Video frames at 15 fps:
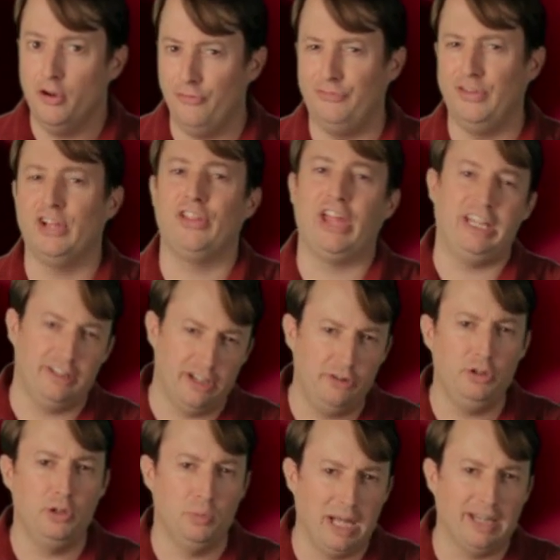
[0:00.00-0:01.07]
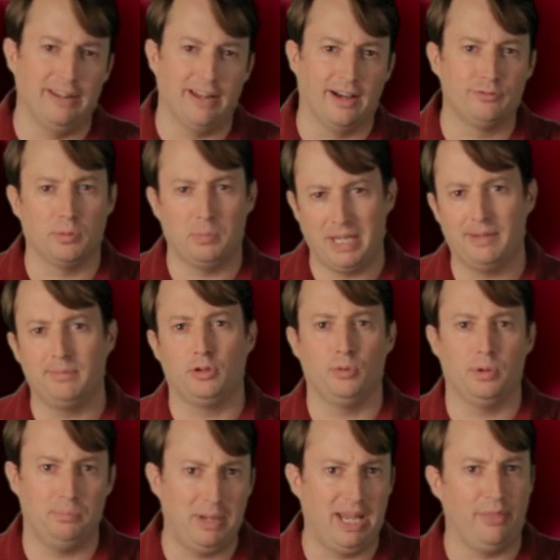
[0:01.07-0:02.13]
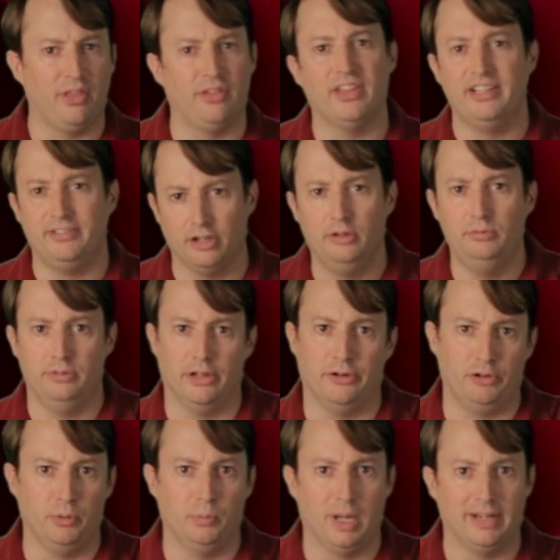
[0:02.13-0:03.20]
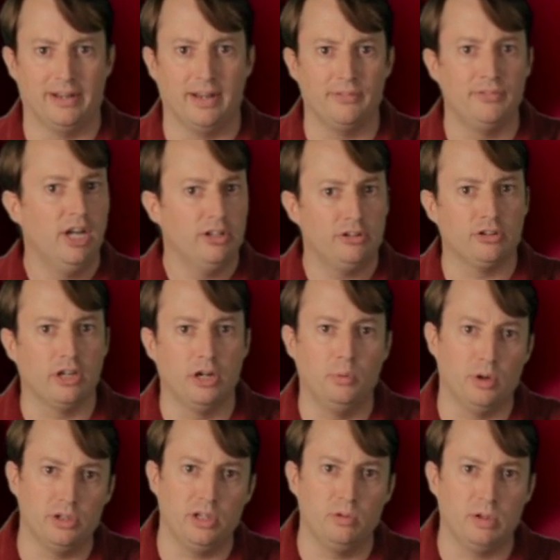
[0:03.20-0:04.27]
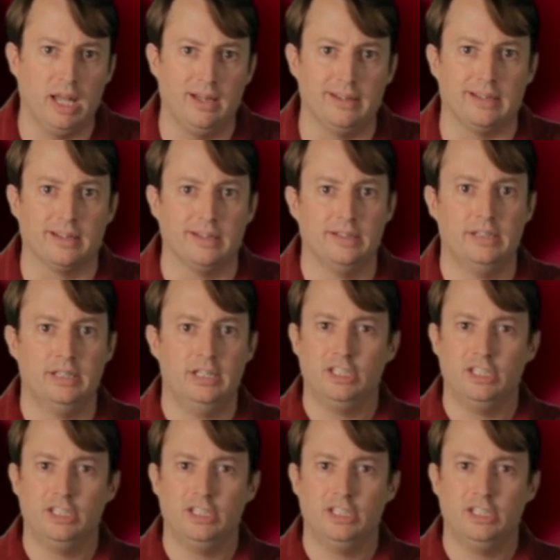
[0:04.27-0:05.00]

who feel they know you well enough to be able to admit that they don't know you well enough to know what you'd like.